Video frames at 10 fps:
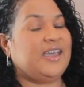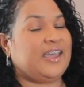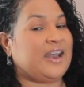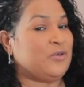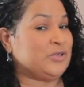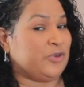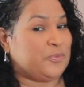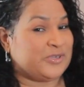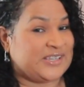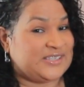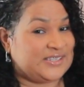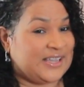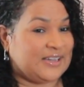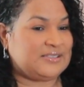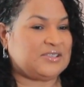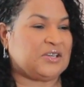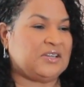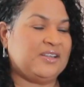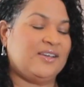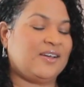And I was representing
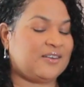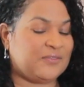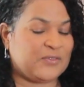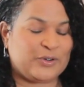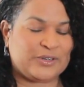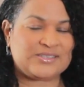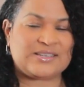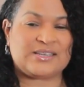Dancehall. And of course,